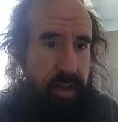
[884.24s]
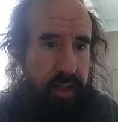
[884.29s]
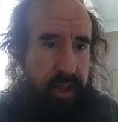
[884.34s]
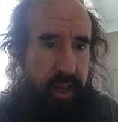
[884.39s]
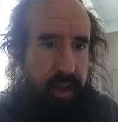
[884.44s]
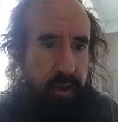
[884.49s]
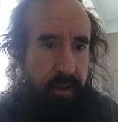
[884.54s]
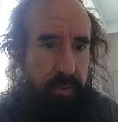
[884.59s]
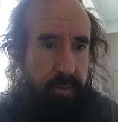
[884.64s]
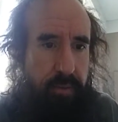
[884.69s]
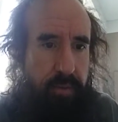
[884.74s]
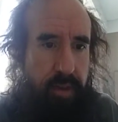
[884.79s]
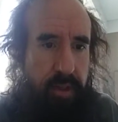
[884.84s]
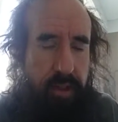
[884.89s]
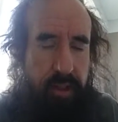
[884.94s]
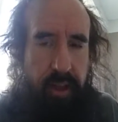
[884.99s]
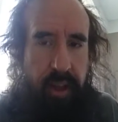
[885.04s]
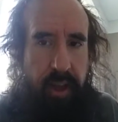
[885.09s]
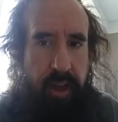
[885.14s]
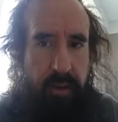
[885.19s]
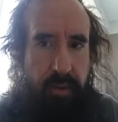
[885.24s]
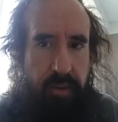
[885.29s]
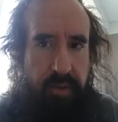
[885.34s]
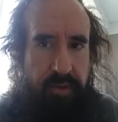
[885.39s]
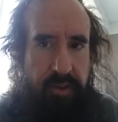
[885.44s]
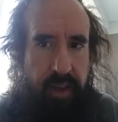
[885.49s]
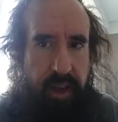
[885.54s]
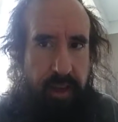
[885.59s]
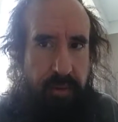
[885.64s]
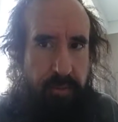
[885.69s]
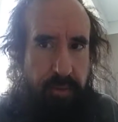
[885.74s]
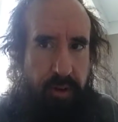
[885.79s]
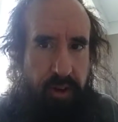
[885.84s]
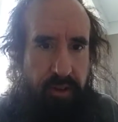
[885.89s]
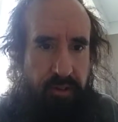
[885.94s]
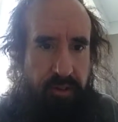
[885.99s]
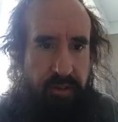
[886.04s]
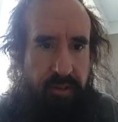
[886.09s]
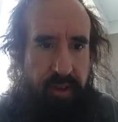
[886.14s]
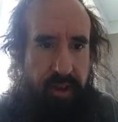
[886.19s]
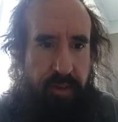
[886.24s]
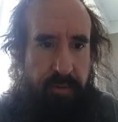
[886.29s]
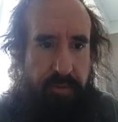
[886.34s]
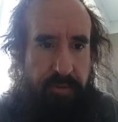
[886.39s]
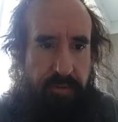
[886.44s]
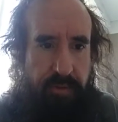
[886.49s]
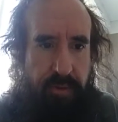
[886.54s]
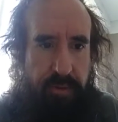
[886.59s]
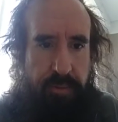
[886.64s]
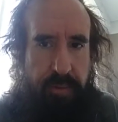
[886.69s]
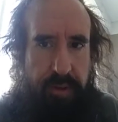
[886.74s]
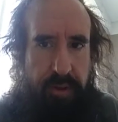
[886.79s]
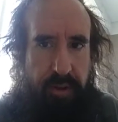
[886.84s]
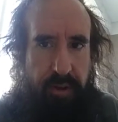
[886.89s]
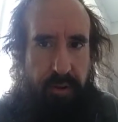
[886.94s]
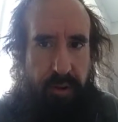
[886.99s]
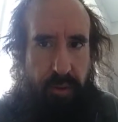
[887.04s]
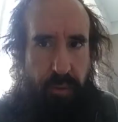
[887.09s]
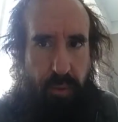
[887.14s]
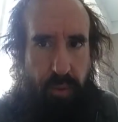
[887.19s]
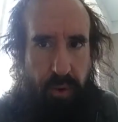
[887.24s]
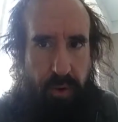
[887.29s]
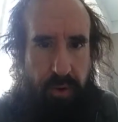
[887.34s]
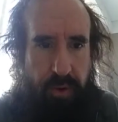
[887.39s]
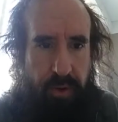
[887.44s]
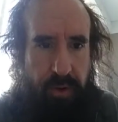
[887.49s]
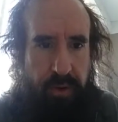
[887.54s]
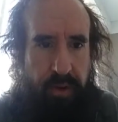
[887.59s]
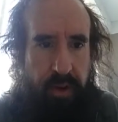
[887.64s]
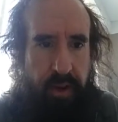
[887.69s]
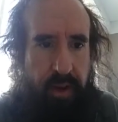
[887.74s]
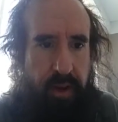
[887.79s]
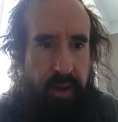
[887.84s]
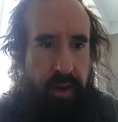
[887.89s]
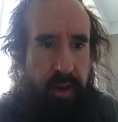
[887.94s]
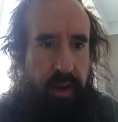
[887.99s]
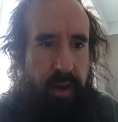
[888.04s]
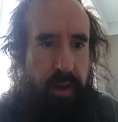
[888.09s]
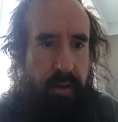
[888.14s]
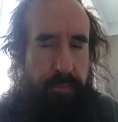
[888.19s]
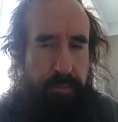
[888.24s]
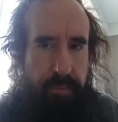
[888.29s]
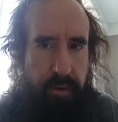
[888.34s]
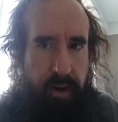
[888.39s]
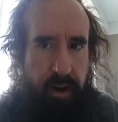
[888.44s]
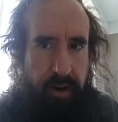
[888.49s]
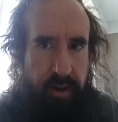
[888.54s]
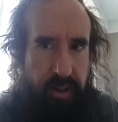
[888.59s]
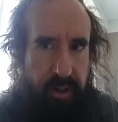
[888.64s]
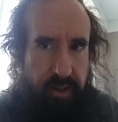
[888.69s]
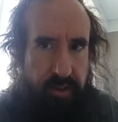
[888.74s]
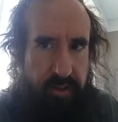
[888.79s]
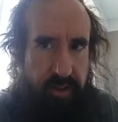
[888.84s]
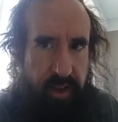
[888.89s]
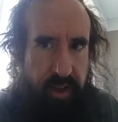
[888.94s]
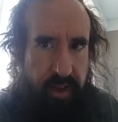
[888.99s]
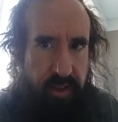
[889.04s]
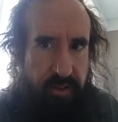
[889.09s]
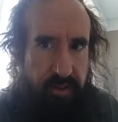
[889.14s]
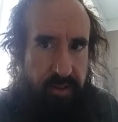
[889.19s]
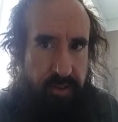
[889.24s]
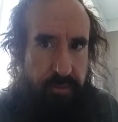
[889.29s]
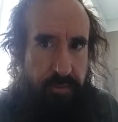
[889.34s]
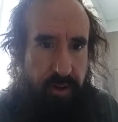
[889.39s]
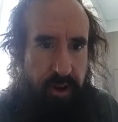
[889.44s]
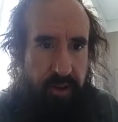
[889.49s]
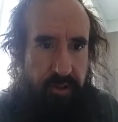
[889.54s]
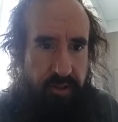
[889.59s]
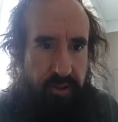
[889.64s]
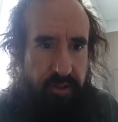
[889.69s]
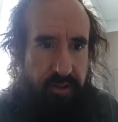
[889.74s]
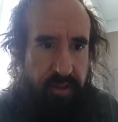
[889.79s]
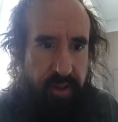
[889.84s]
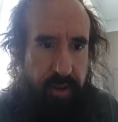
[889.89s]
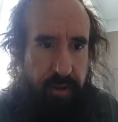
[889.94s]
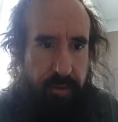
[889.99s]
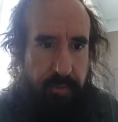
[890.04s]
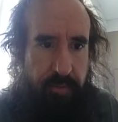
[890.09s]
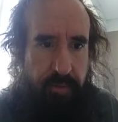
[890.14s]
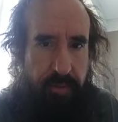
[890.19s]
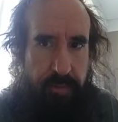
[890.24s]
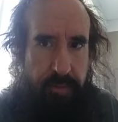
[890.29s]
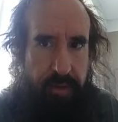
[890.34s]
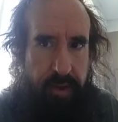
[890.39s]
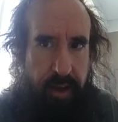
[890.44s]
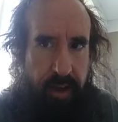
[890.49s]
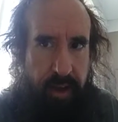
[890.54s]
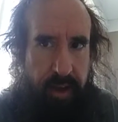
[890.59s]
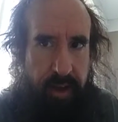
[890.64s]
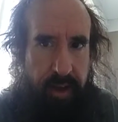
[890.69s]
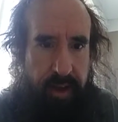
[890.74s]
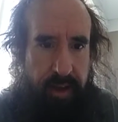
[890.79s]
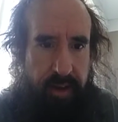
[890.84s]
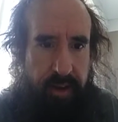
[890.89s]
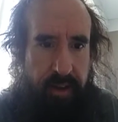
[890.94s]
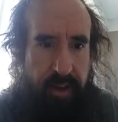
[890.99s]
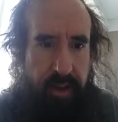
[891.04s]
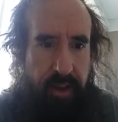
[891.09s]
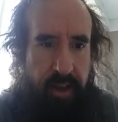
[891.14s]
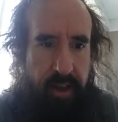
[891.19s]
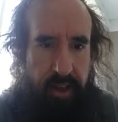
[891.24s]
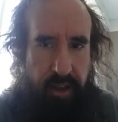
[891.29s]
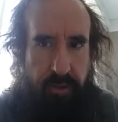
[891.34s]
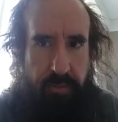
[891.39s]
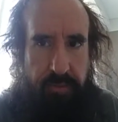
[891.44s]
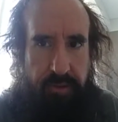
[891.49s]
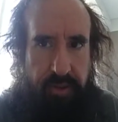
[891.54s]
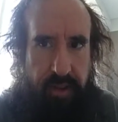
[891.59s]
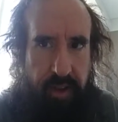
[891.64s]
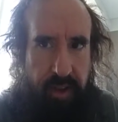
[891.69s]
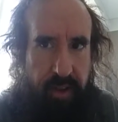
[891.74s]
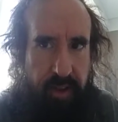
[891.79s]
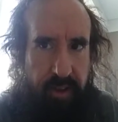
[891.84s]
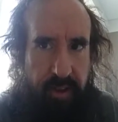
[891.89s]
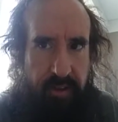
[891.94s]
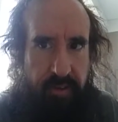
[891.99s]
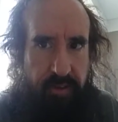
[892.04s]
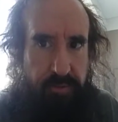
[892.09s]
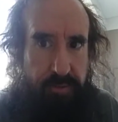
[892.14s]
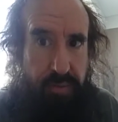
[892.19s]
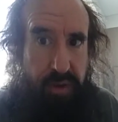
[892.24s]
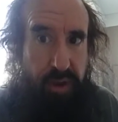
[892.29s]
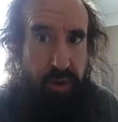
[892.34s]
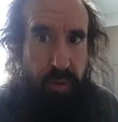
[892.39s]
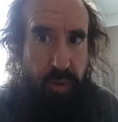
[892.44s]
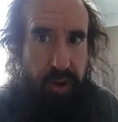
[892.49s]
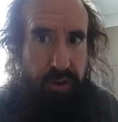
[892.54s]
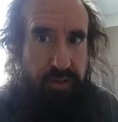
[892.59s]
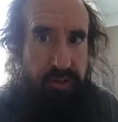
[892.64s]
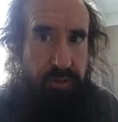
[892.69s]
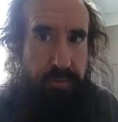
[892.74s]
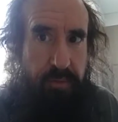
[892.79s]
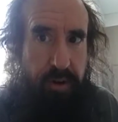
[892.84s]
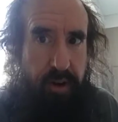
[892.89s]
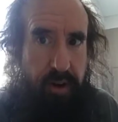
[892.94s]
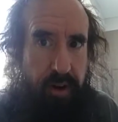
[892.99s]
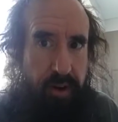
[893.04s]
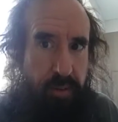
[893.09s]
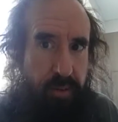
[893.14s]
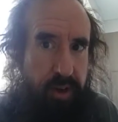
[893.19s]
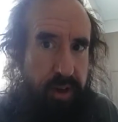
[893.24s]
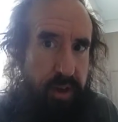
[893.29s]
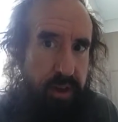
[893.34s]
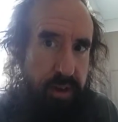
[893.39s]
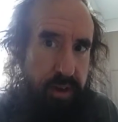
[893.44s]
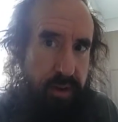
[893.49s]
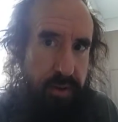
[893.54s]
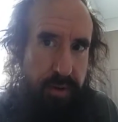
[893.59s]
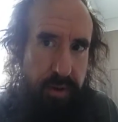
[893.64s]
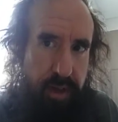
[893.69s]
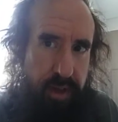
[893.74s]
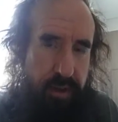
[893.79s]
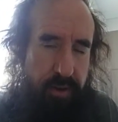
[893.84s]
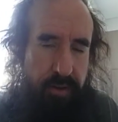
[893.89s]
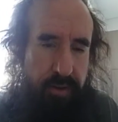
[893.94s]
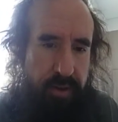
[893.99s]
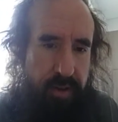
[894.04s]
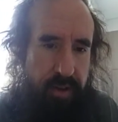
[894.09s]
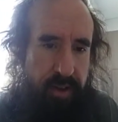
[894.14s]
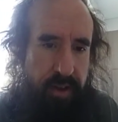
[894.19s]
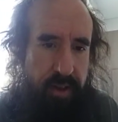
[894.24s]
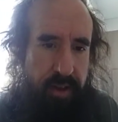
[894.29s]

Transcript: Now, Locke would say impressions come from the material world. Berkeley says impressions come from God. Hume says big question mark. We don't know.